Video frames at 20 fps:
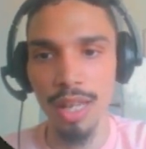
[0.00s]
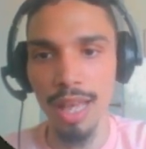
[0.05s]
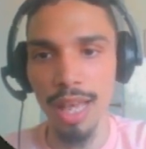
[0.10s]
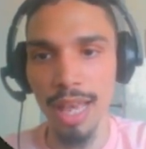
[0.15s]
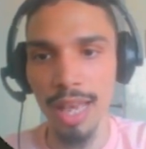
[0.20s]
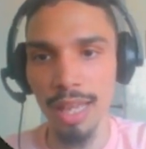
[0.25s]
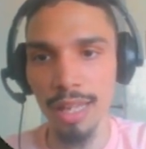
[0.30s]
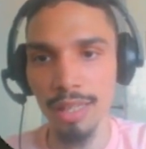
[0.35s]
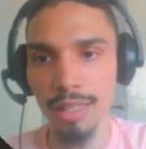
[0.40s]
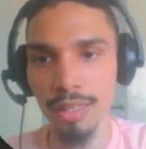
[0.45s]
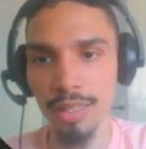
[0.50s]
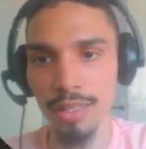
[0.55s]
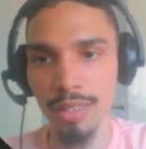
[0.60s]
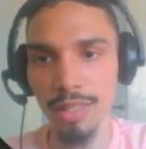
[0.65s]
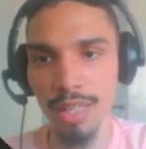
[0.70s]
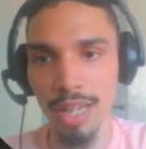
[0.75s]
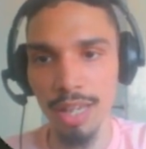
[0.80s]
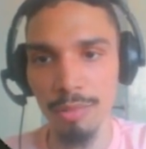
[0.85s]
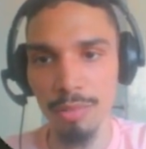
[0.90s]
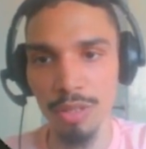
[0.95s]
And the
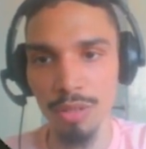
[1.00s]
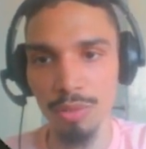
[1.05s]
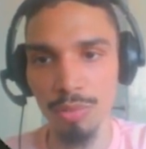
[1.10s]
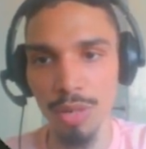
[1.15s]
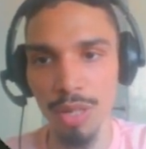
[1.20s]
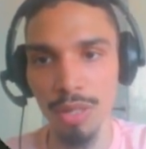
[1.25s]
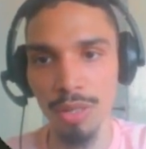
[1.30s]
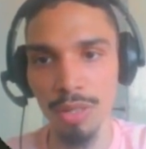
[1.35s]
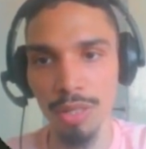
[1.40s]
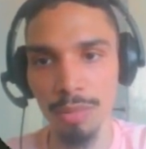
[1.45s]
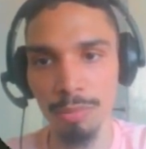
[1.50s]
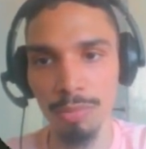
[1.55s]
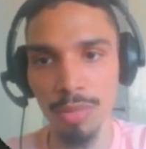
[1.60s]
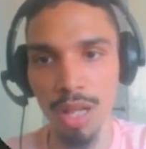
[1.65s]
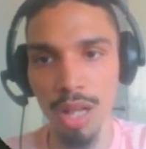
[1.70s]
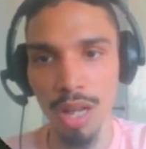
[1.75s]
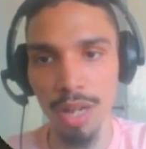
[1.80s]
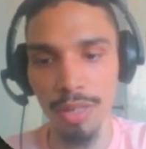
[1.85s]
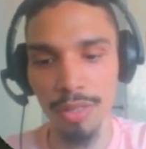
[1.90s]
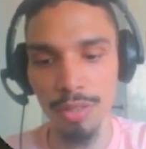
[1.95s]
same as well
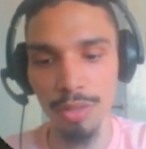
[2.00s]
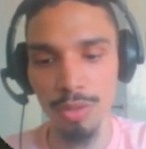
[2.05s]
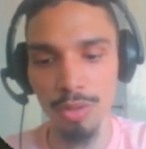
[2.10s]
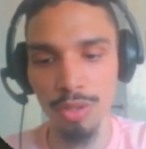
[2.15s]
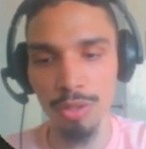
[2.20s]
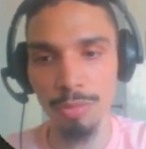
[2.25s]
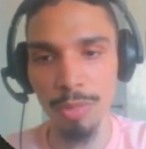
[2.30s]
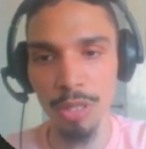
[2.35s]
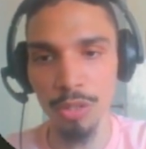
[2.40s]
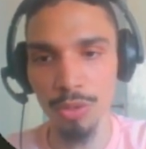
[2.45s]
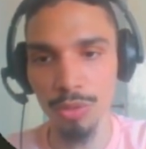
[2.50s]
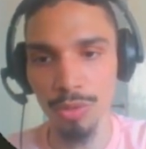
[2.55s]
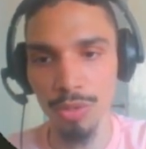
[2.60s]
applies to special